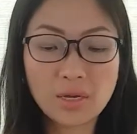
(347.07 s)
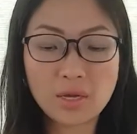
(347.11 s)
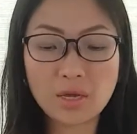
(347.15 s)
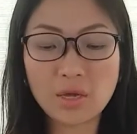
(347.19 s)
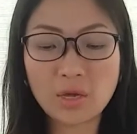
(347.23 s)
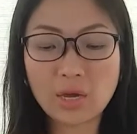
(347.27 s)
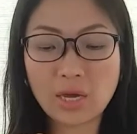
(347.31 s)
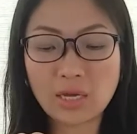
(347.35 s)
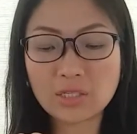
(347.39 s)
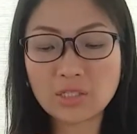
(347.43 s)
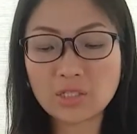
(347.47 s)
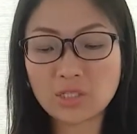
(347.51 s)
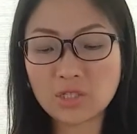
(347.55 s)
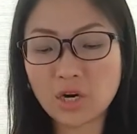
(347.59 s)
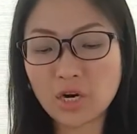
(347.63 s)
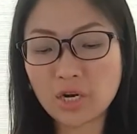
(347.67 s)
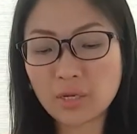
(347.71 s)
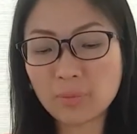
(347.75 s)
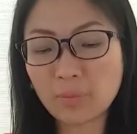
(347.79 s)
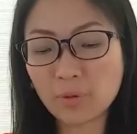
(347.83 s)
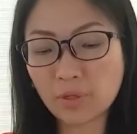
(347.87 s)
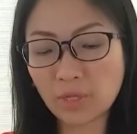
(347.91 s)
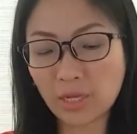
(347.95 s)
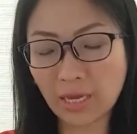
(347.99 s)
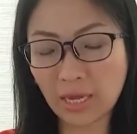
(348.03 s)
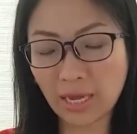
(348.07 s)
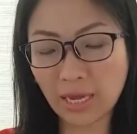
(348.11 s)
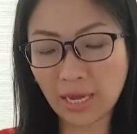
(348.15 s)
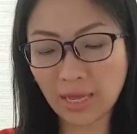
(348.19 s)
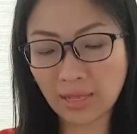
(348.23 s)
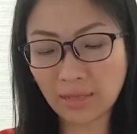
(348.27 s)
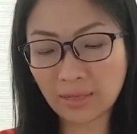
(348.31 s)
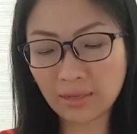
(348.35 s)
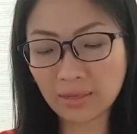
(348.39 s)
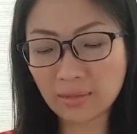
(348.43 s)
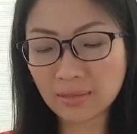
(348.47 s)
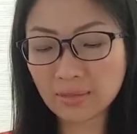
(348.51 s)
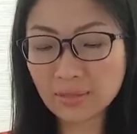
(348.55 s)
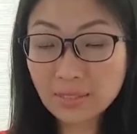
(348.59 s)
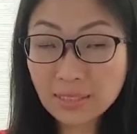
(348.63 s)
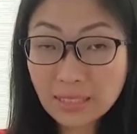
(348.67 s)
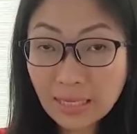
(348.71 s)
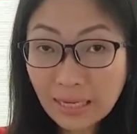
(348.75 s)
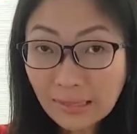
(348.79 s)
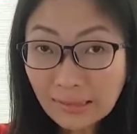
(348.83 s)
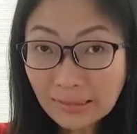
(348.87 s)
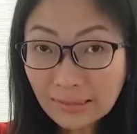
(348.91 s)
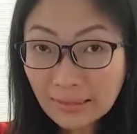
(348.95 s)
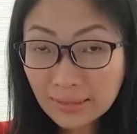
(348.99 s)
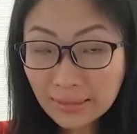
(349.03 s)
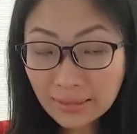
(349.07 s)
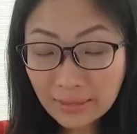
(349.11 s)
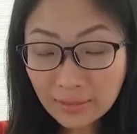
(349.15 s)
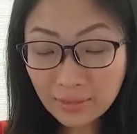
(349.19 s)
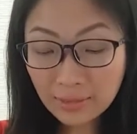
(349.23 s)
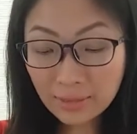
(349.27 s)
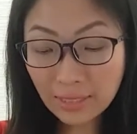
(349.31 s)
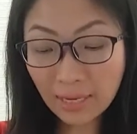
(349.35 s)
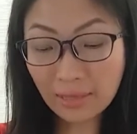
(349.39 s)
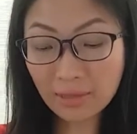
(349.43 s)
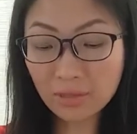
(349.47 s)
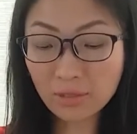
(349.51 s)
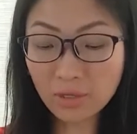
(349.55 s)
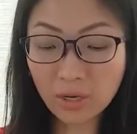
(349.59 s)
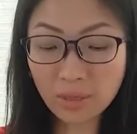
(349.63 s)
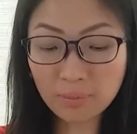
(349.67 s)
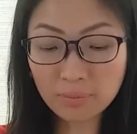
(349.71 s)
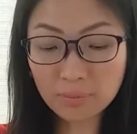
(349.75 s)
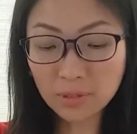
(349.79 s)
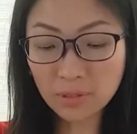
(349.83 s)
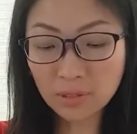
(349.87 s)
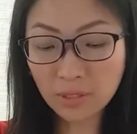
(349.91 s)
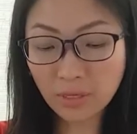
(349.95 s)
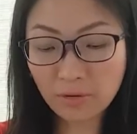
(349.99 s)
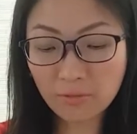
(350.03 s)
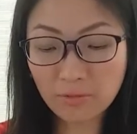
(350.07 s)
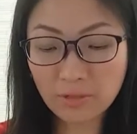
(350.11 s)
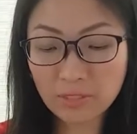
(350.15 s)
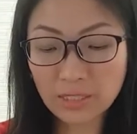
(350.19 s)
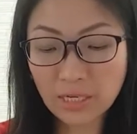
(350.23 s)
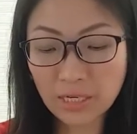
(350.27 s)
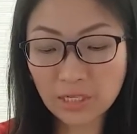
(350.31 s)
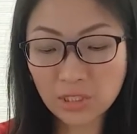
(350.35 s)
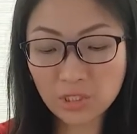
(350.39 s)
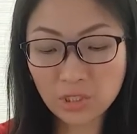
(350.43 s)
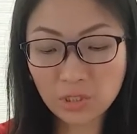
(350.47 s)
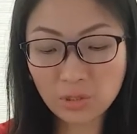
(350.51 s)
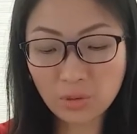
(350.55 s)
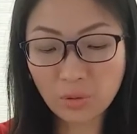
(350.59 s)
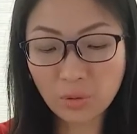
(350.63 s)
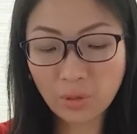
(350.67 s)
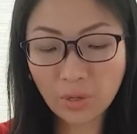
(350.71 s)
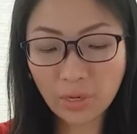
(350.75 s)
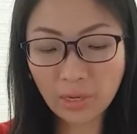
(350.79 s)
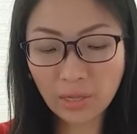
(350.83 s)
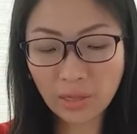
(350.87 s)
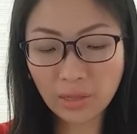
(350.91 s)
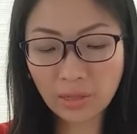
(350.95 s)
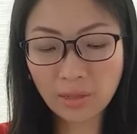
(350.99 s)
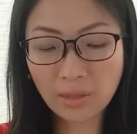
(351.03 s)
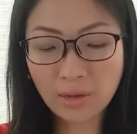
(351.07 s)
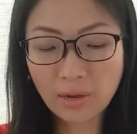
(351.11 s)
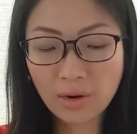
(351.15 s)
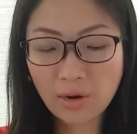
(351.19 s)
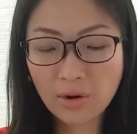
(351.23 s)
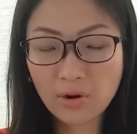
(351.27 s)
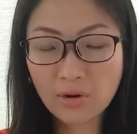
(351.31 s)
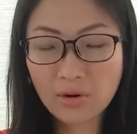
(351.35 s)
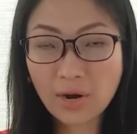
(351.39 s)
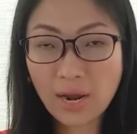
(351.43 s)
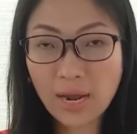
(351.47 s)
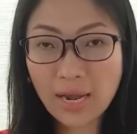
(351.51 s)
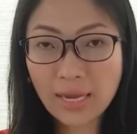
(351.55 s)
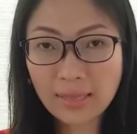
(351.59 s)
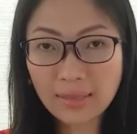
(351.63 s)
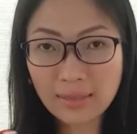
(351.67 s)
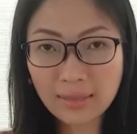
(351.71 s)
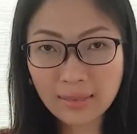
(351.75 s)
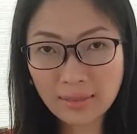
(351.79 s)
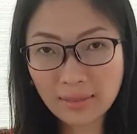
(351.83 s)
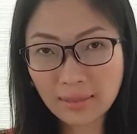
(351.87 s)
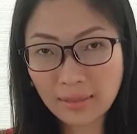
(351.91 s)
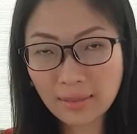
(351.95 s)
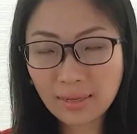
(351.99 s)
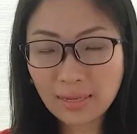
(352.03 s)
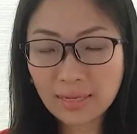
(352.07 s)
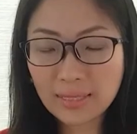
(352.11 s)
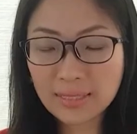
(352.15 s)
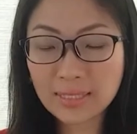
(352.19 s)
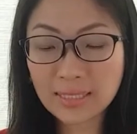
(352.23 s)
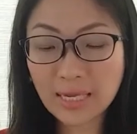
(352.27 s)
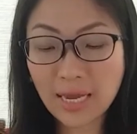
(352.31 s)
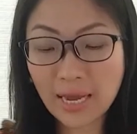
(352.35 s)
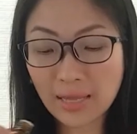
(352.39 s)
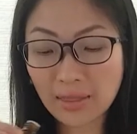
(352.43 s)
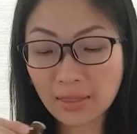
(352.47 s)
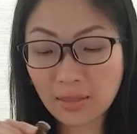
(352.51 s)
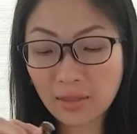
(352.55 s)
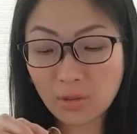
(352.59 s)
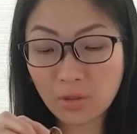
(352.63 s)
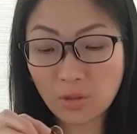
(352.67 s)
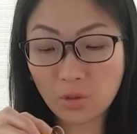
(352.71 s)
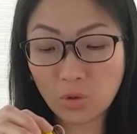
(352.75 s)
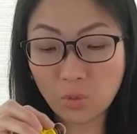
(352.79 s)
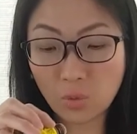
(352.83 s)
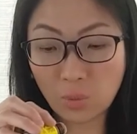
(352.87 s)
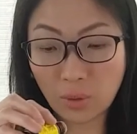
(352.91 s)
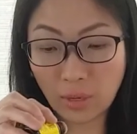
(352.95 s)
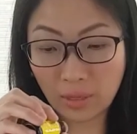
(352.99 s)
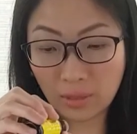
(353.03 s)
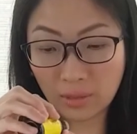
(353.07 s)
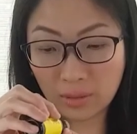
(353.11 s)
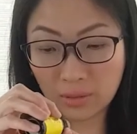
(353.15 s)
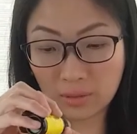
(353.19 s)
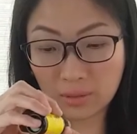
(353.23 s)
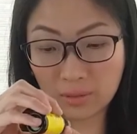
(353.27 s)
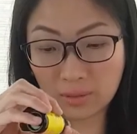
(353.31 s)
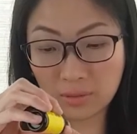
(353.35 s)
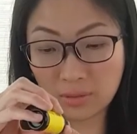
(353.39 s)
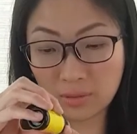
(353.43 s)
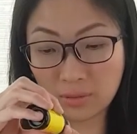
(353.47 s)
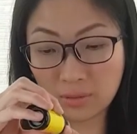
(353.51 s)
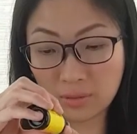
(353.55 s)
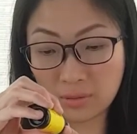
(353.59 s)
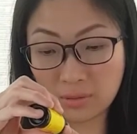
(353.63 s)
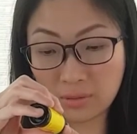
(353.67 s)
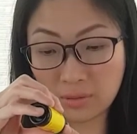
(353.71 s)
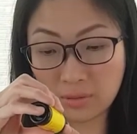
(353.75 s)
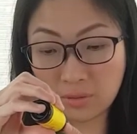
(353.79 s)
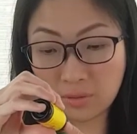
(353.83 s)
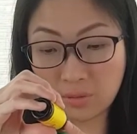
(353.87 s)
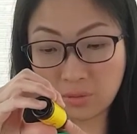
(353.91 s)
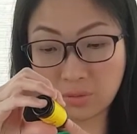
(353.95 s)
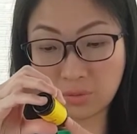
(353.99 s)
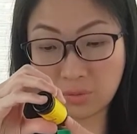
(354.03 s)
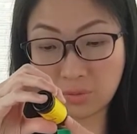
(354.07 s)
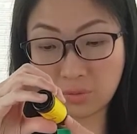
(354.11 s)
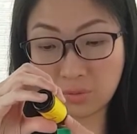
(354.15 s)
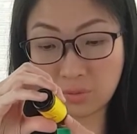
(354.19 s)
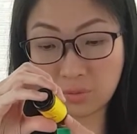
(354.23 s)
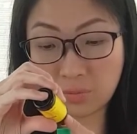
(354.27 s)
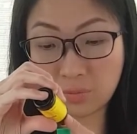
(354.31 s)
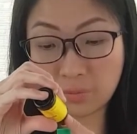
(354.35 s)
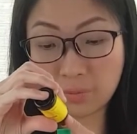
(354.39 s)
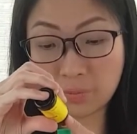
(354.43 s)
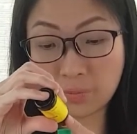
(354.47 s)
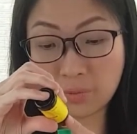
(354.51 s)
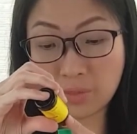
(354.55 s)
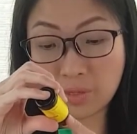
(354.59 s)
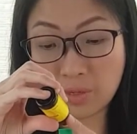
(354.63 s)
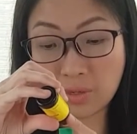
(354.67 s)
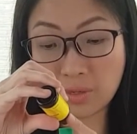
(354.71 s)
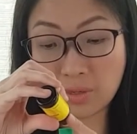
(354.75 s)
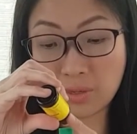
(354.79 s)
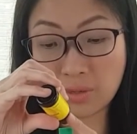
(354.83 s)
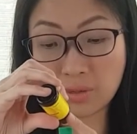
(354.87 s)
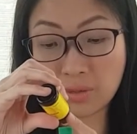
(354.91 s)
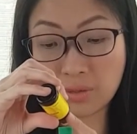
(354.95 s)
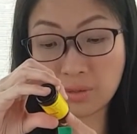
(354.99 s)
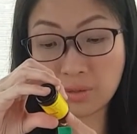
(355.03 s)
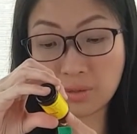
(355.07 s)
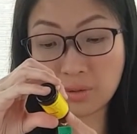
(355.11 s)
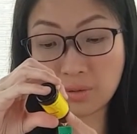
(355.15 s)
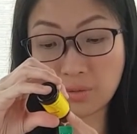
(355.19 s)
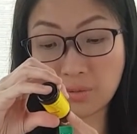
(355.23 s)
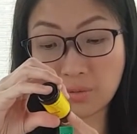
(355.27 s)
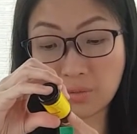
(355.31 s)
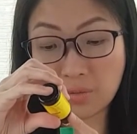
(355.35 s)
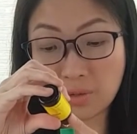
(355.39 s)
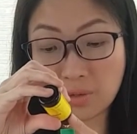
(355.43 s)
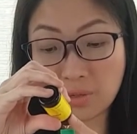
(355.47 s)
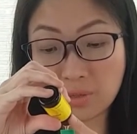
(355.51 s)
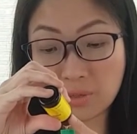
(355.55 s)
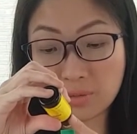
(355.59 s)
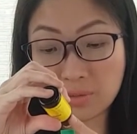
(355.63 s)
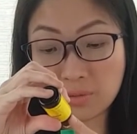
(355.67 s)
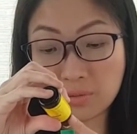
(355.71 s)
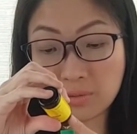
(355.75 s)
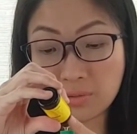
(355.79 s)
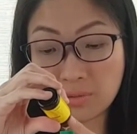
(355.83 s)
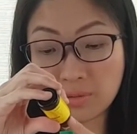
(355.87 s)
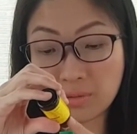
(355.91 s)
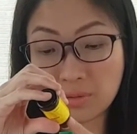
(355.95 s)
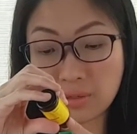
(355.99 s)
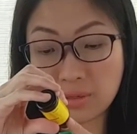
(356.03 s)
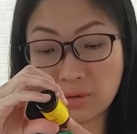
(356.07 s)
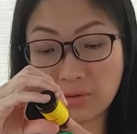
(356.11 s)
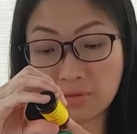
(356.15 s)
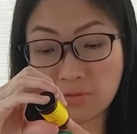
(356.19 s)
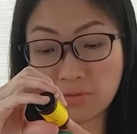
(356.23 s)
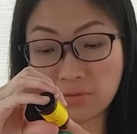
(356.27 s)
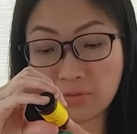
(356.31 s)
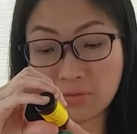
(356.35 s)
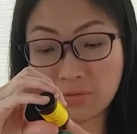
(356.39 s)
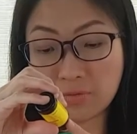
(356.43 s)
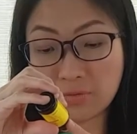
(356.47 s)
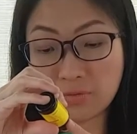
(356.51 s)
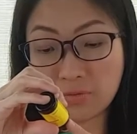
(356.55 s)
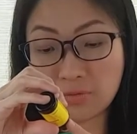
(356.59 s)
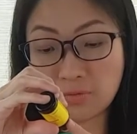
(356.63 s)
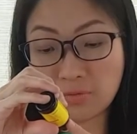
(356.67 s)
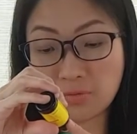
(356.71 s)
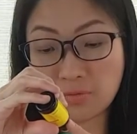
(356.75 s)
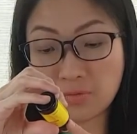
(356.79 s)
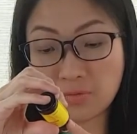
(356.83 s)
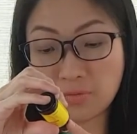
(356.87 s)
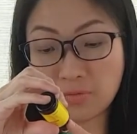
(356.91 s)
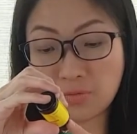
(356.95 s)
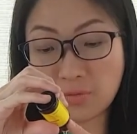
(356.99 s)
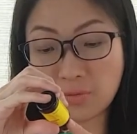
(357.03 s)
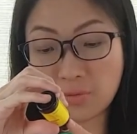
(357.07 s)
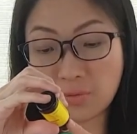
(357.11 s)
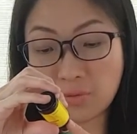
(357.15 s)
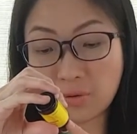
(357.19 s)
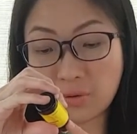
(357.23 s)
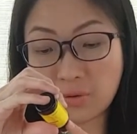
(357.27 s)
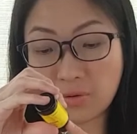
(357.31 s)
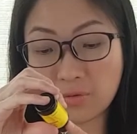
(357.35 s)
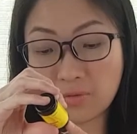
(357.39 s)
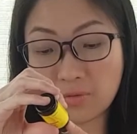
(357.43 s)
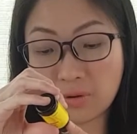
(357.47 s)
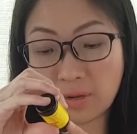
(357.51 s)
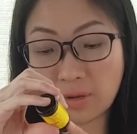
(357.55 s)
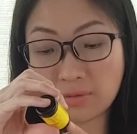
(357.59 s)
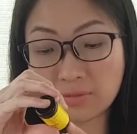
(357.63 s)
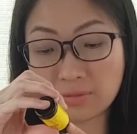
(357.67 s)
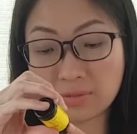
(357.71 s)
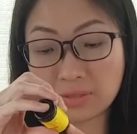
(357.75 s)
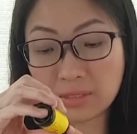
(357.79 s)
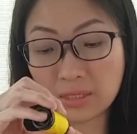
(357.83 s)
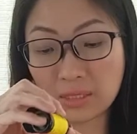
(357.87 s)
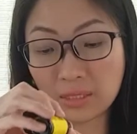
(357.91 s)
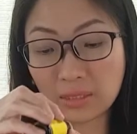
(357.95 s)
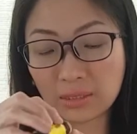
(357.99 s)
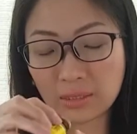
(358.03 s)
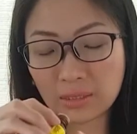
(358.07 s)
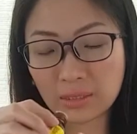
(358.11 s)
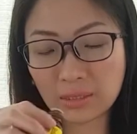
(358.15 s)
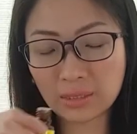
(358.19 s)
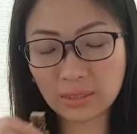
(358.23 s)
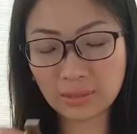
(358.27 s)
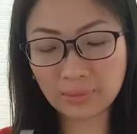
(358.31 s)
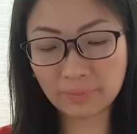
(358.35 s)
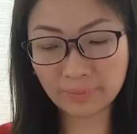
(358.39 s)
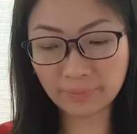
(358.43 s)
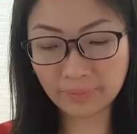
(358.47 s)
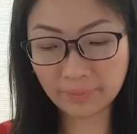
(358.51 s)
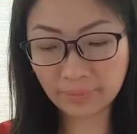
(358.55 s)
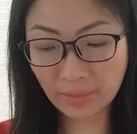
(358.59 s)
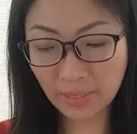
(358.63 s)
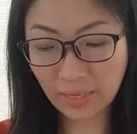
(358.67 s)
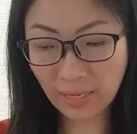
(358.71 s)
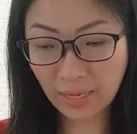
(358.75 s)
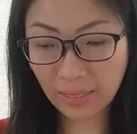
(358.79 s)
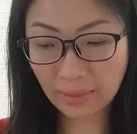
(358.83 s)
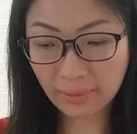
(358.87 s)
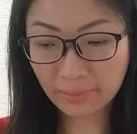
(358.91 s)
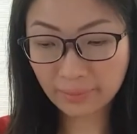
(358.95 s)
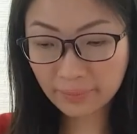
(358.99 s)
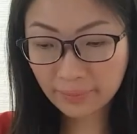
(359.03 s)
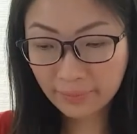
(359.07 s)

you can start putting in 6 to 10 drops of essential oil right inside the wick. So 1, 2, 3, 4, 5, 6. Okay.